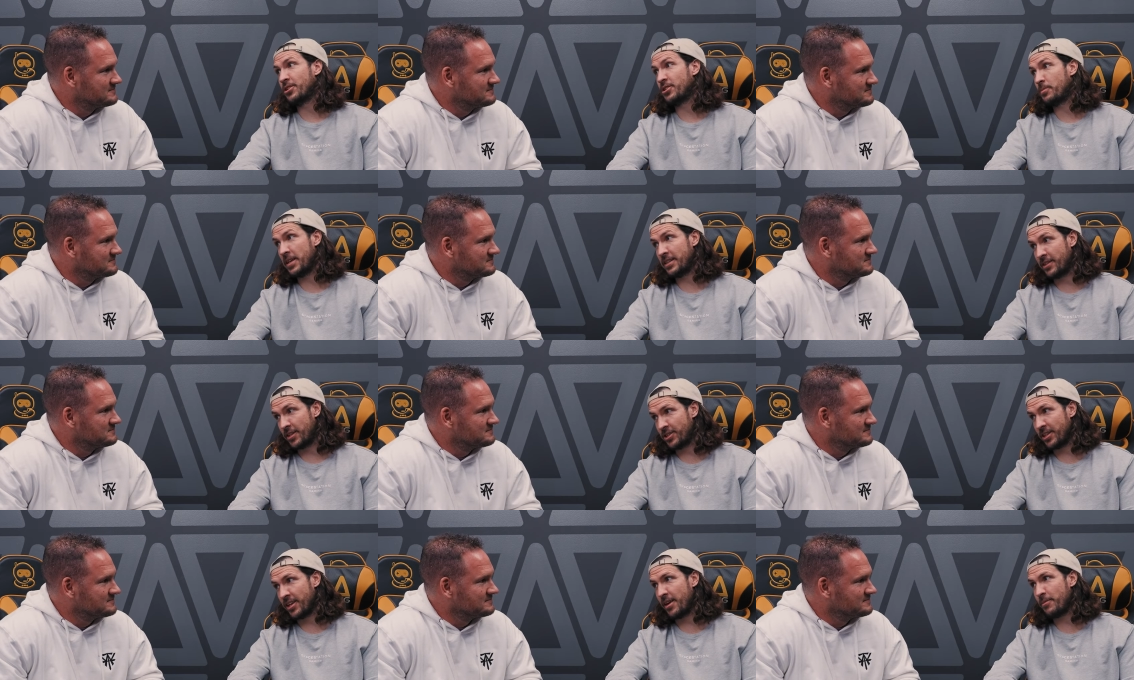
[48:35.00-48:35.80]
Speaker 1: or space
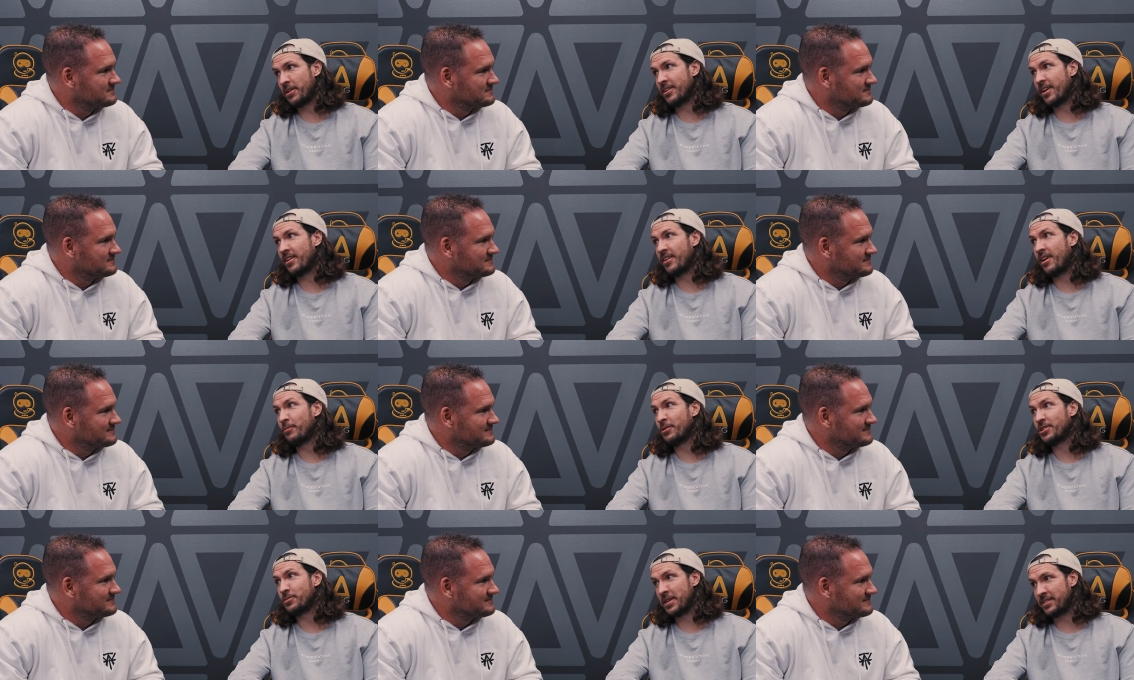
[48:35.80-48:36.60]
station gaming dot com
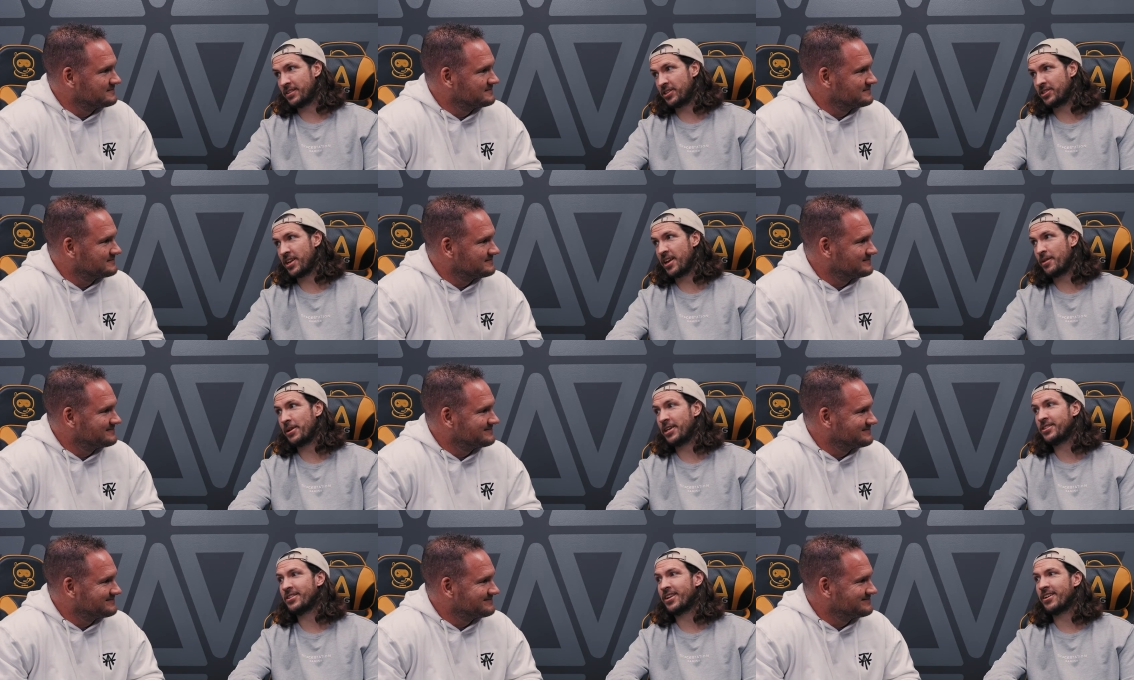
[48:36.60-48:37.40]
or space station
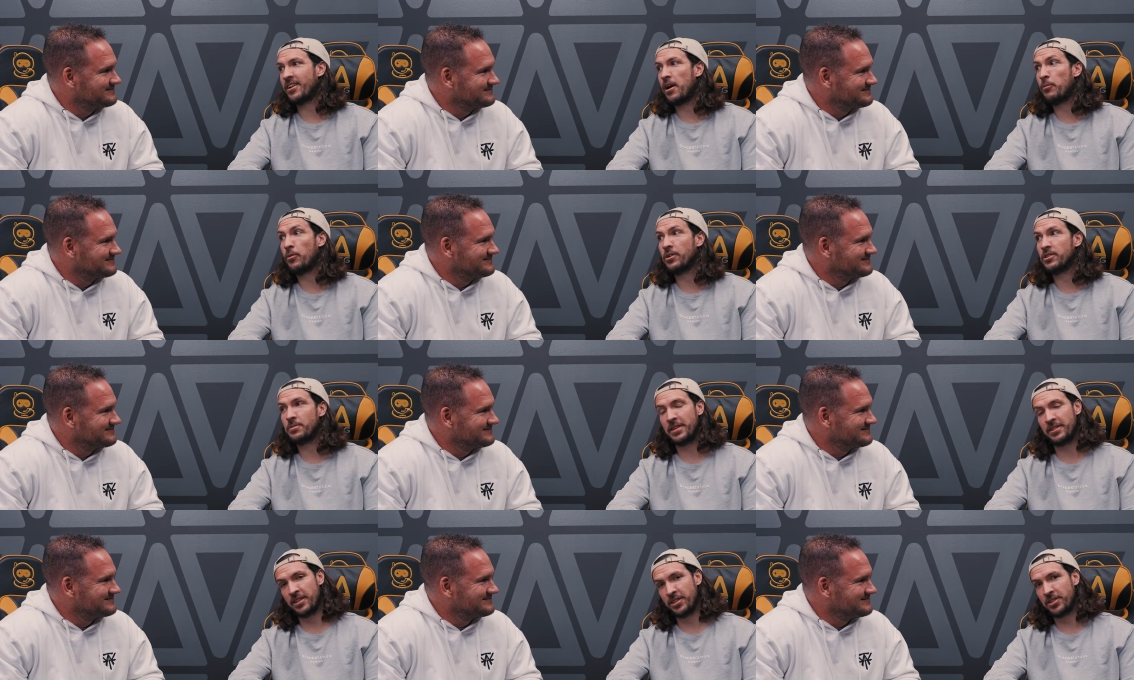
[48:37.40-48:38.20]
animation dot com or
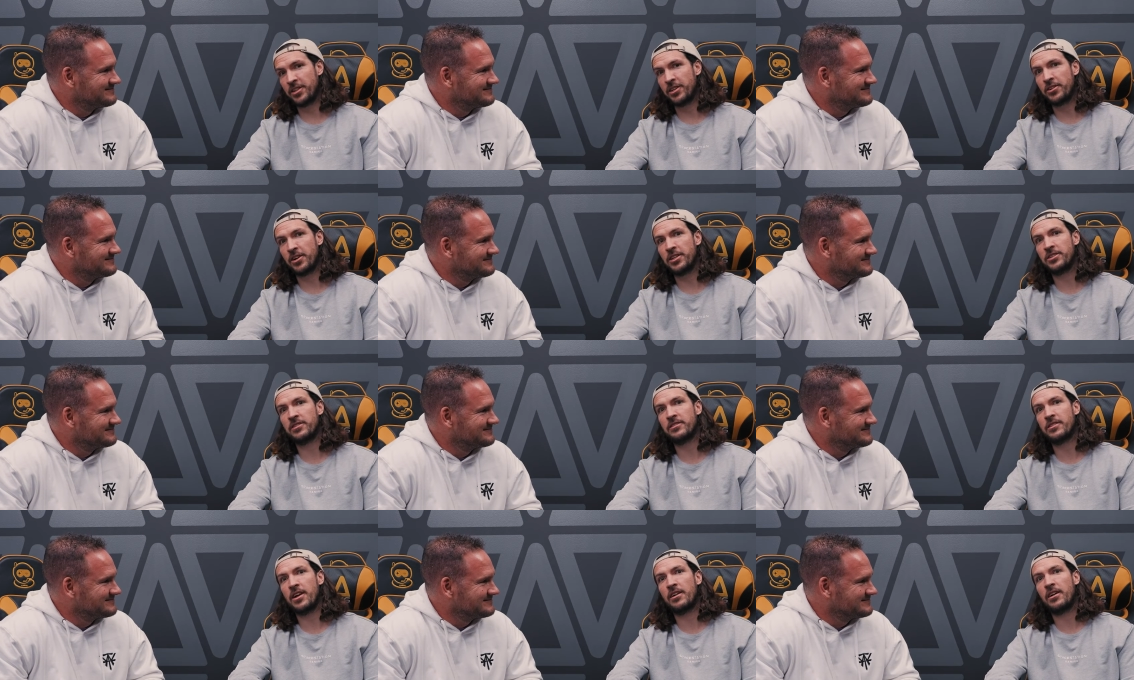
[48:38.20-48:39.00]
space station
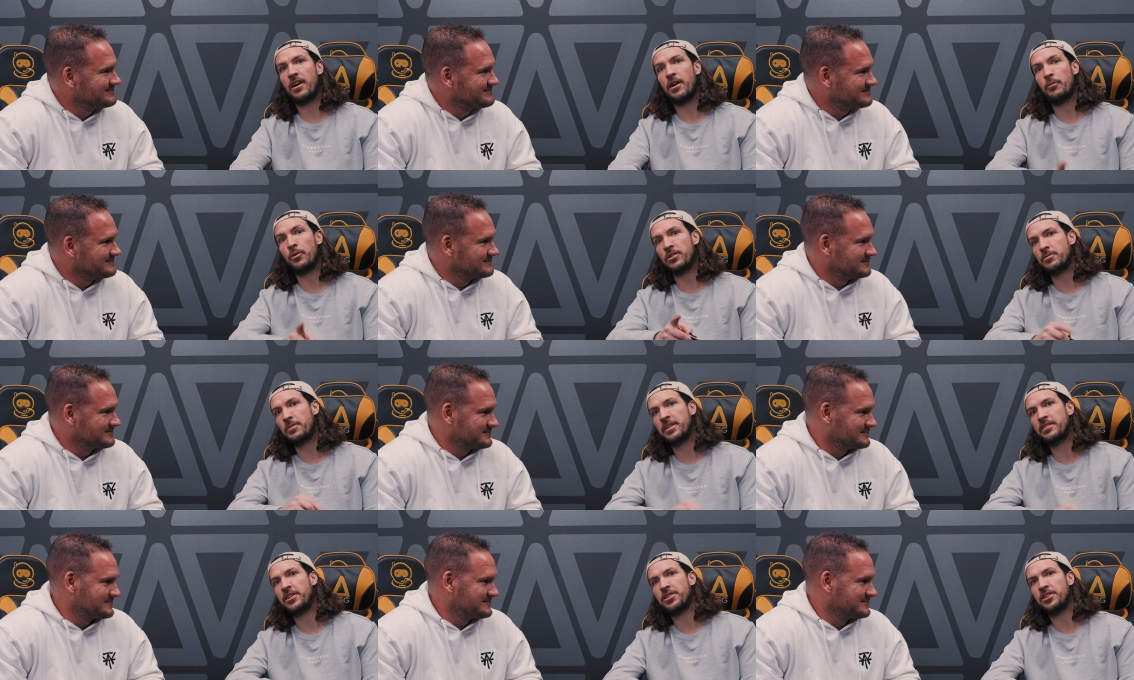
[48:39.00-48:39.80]
integrations dot com or
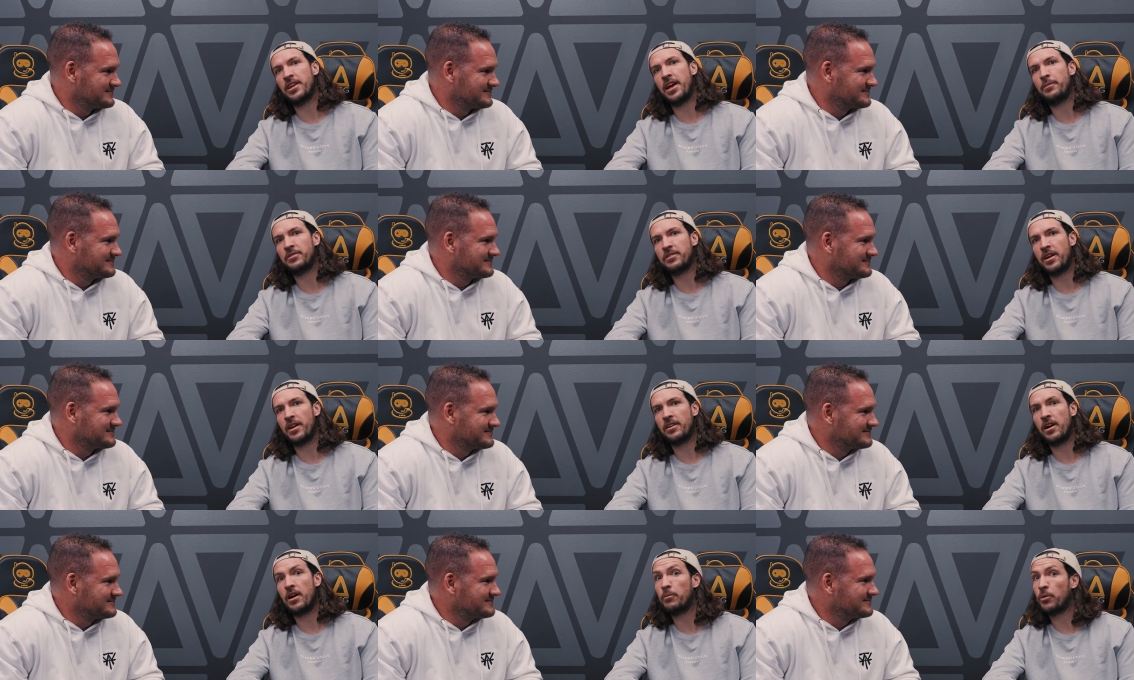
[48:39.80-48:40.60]
space station apps dot
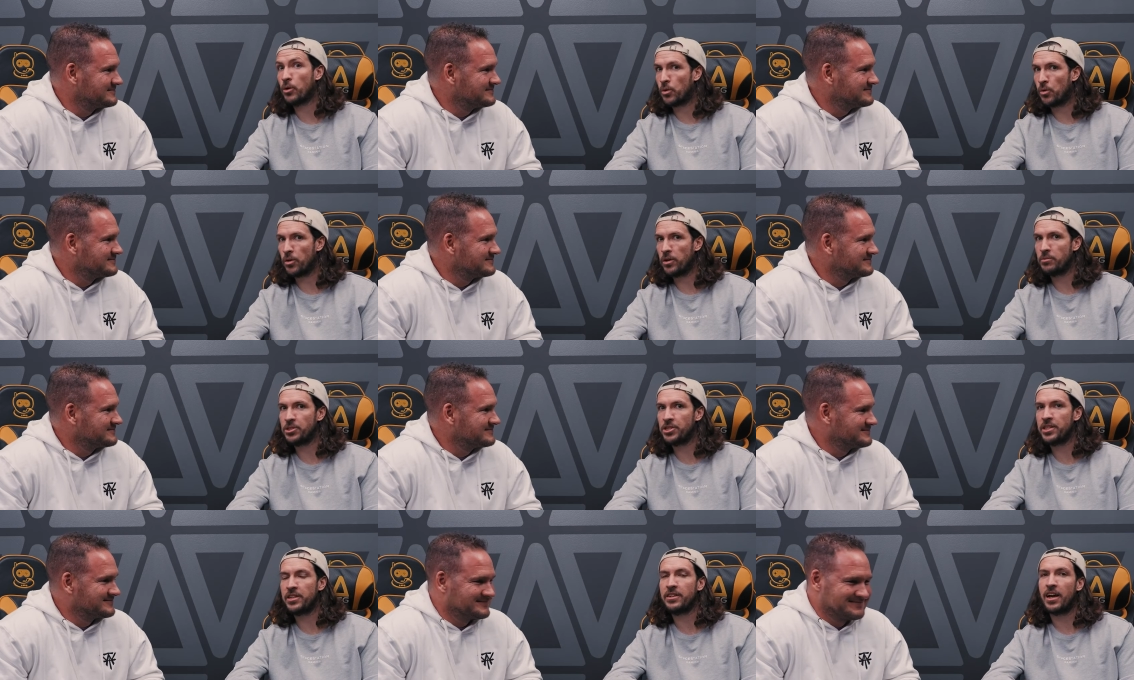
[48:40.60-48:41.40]
com or quarter
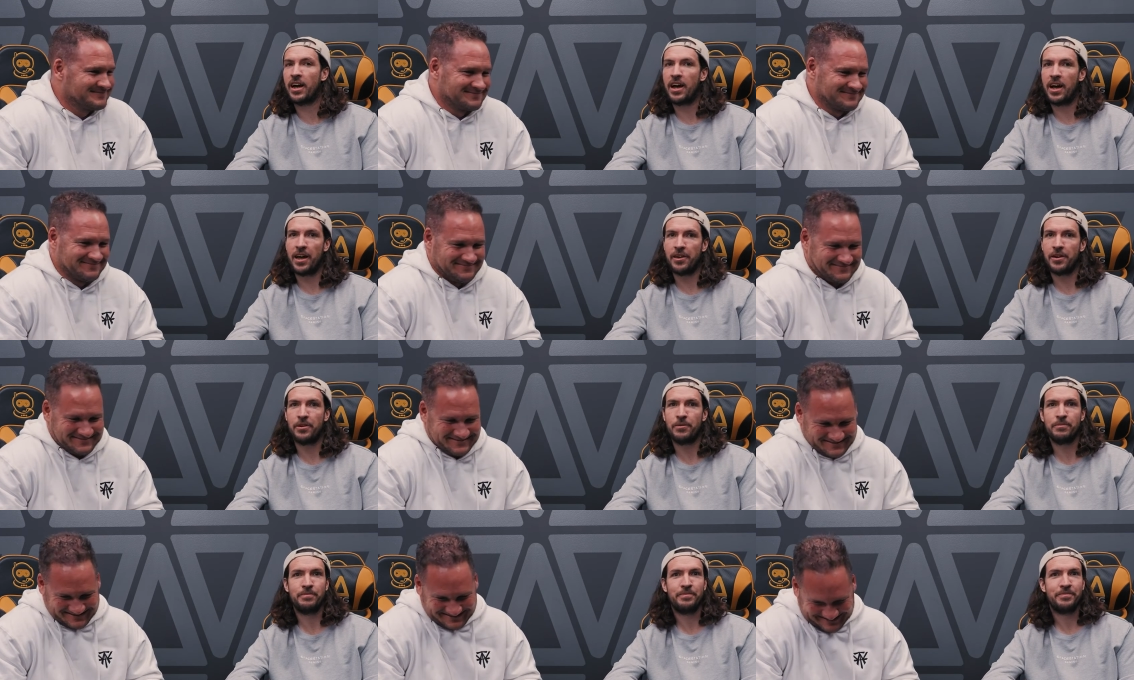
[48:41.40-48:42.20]
machine dot i o.
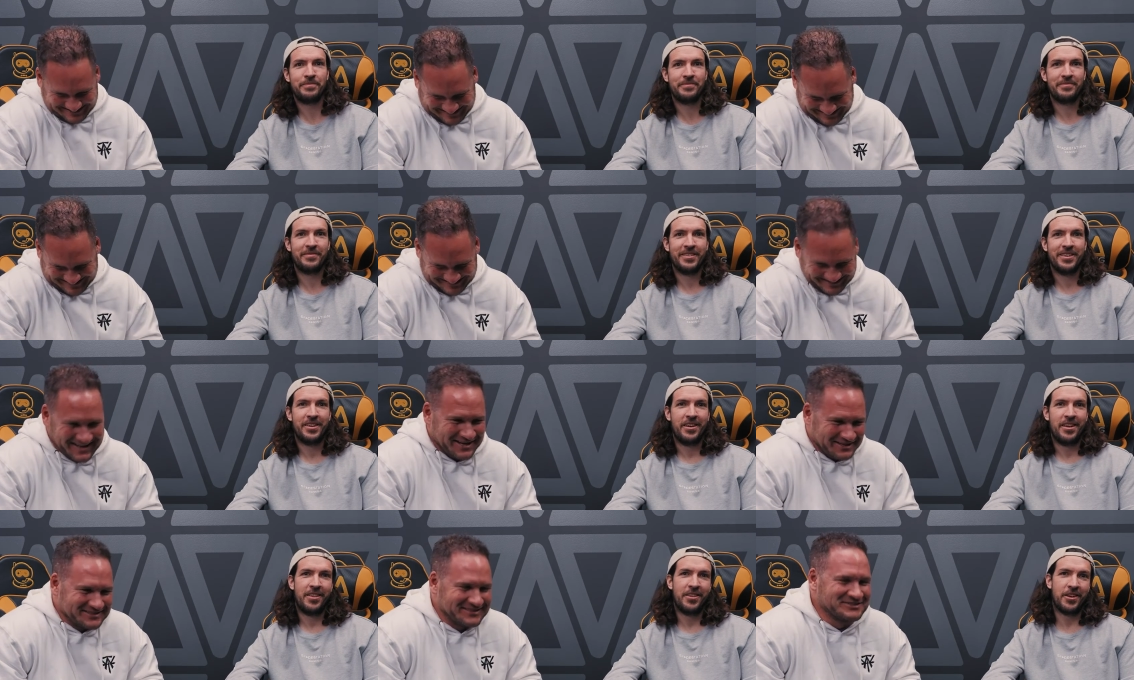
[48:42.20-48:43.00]

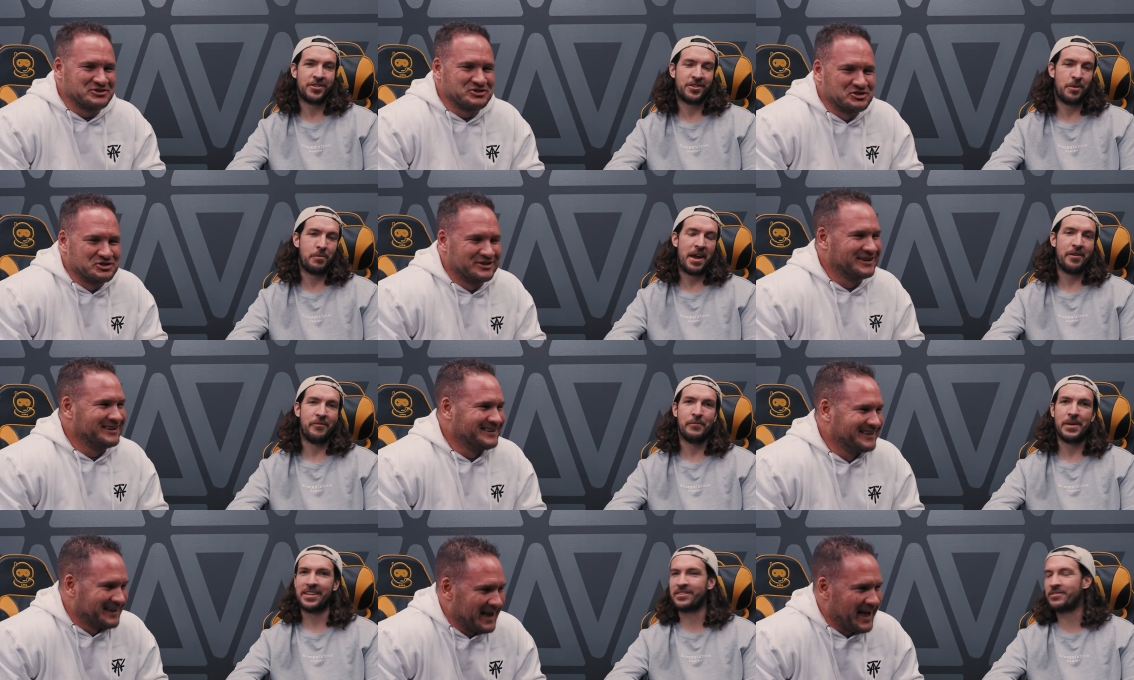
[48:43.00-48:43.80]
So there's some I
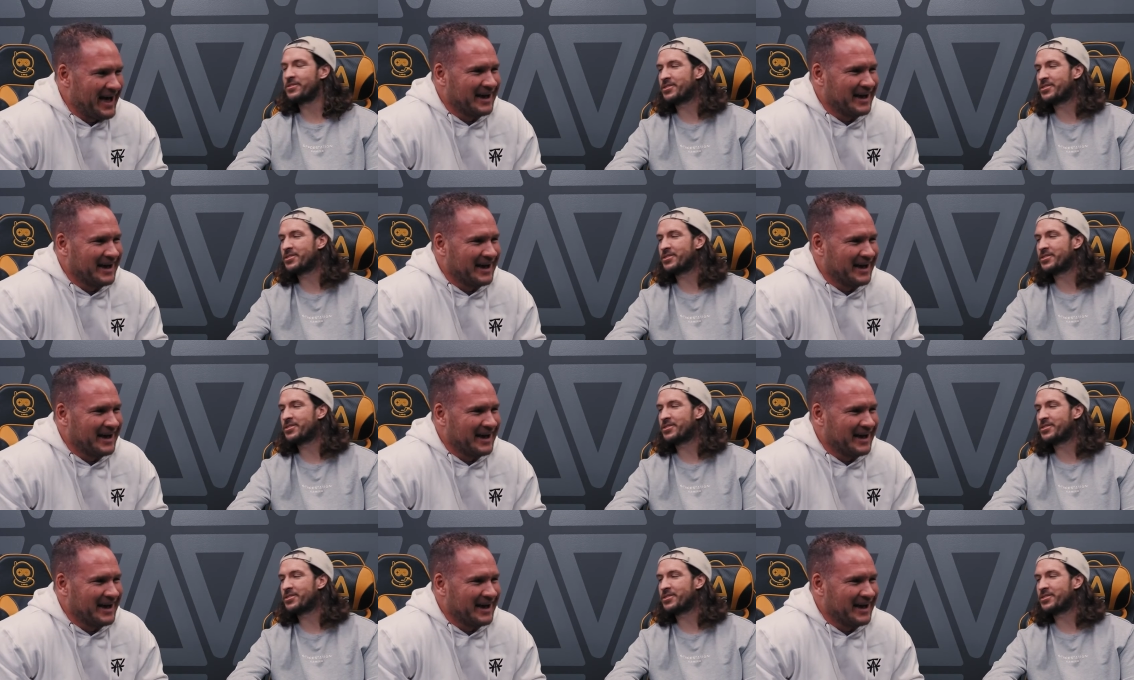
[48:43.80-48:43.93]
missed.